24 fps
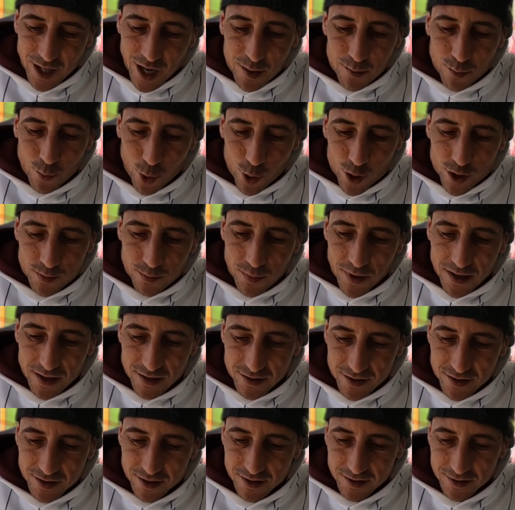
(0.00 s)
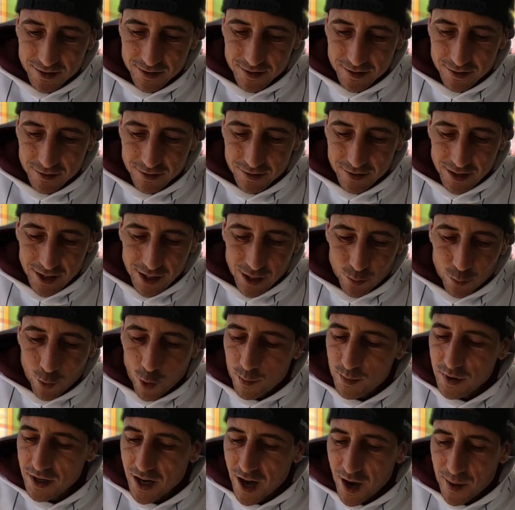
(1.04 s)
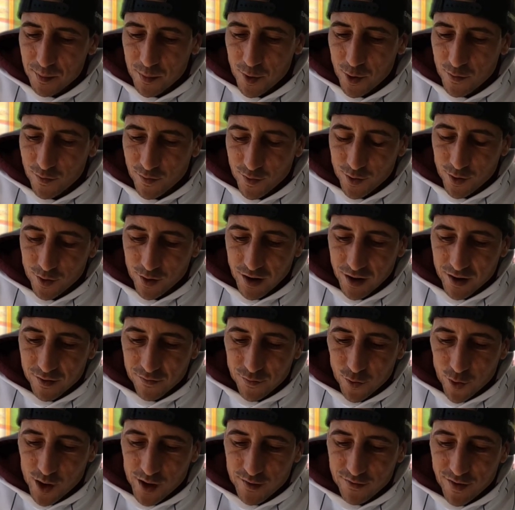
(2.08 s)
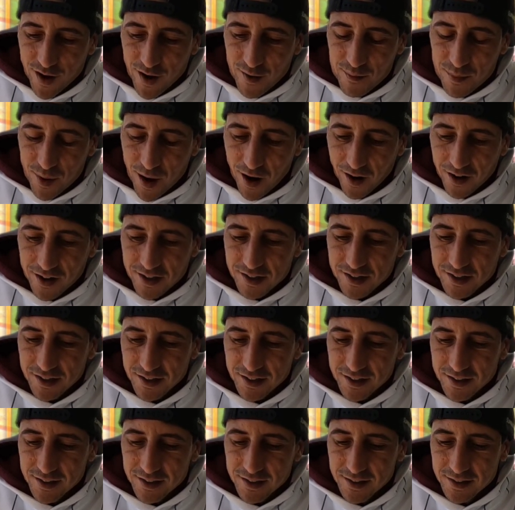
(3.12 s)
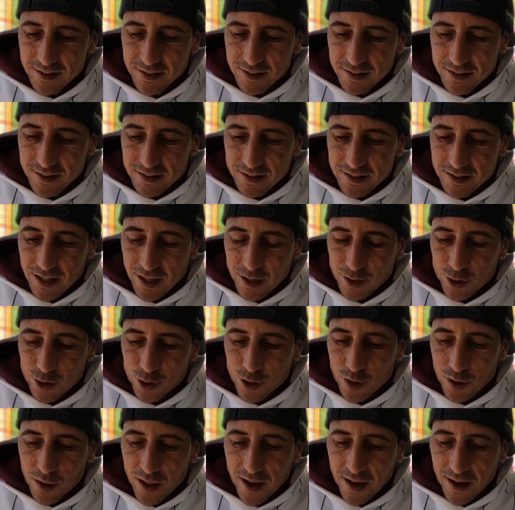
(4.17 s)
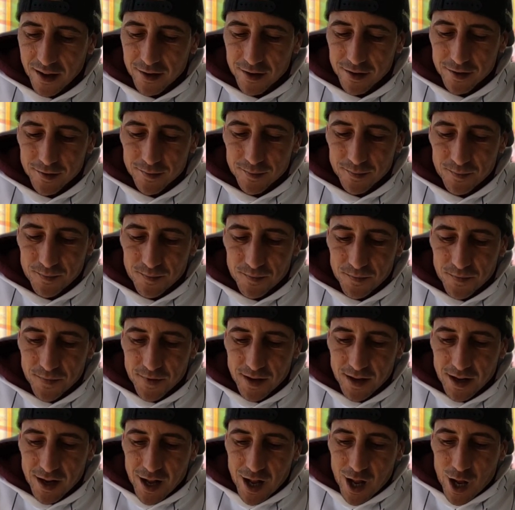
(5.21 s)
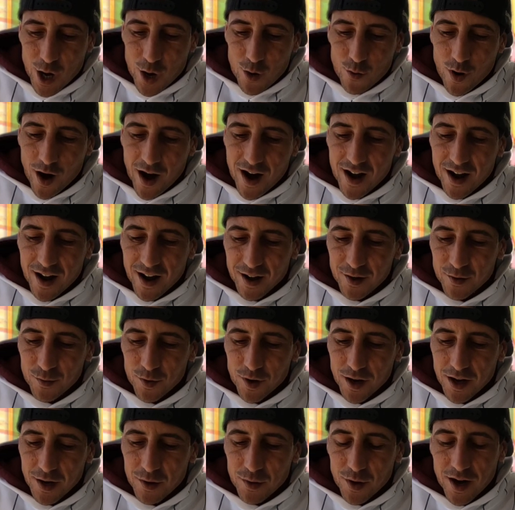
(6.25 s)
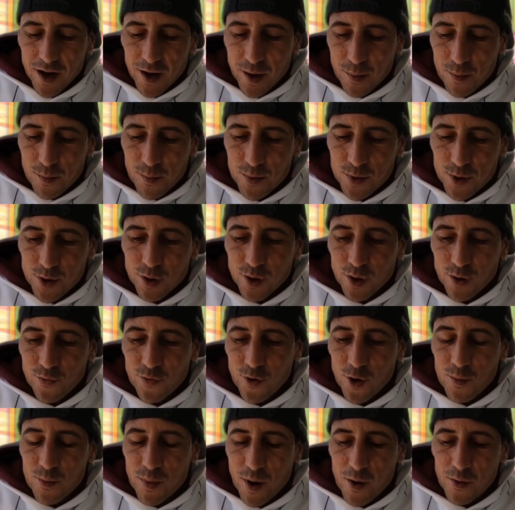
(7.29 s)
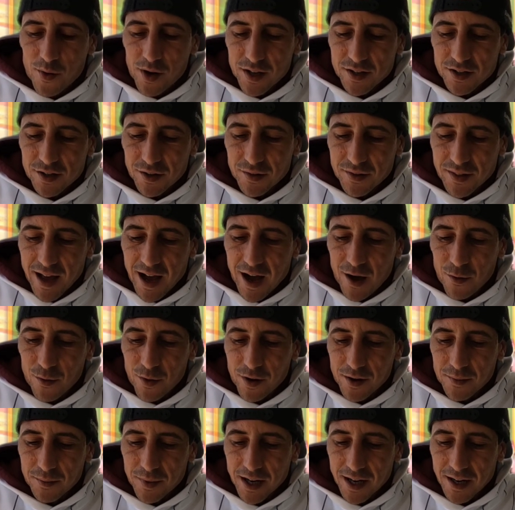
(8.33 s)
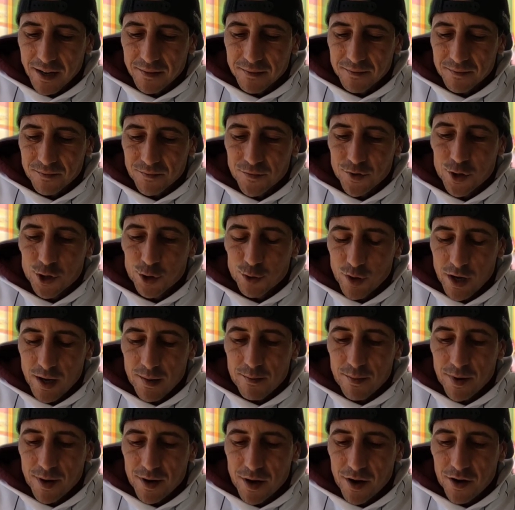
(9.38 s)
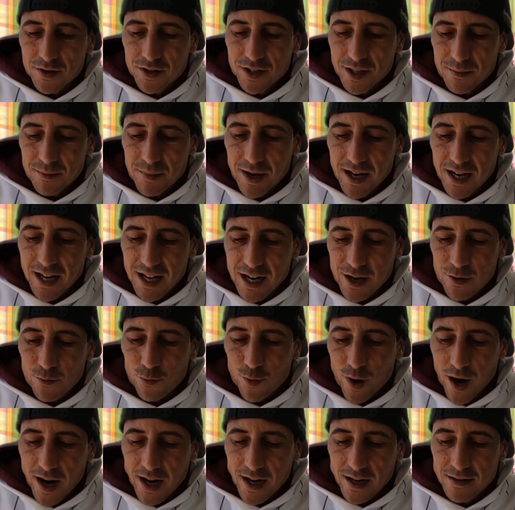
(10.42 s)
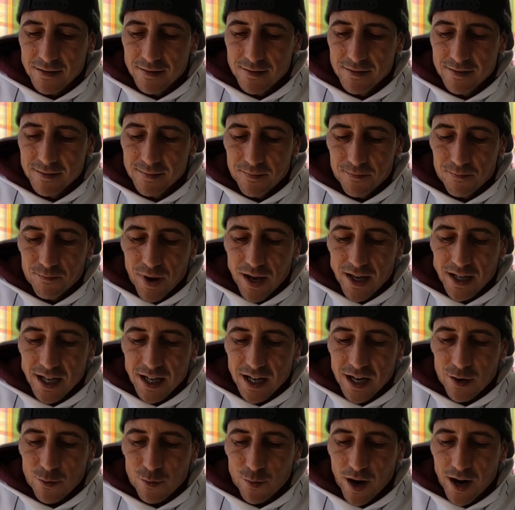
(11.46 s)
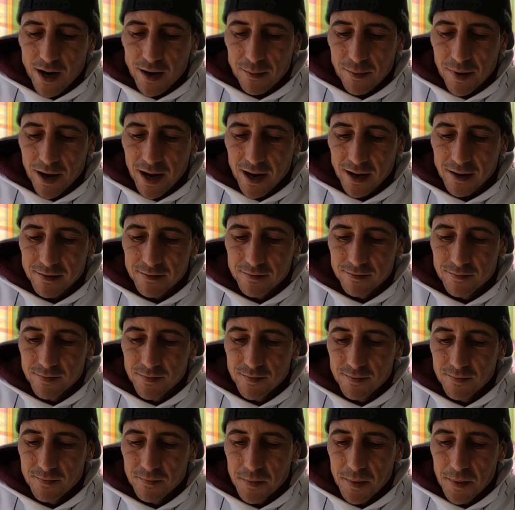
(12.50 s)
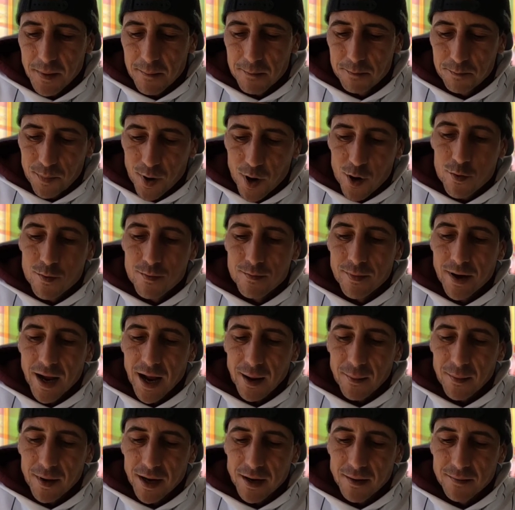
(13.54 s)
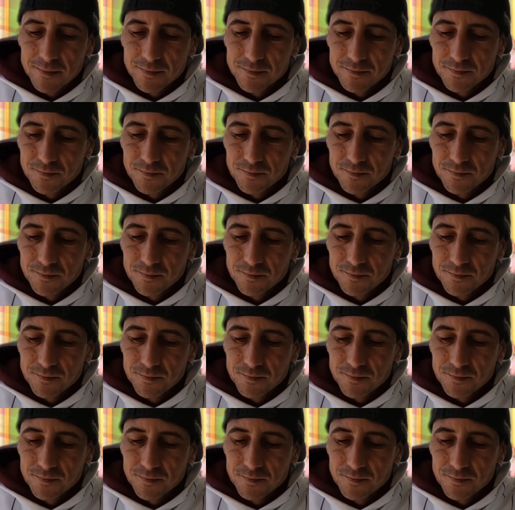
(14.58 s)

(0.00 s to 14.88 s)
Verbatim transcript: 10 more spins. We'll be up over at 45 bucks. Let's do that. What a what a beautiful bonus on that one, man. Sweet Bonanza making it right. Making it right, man. Boom, baby.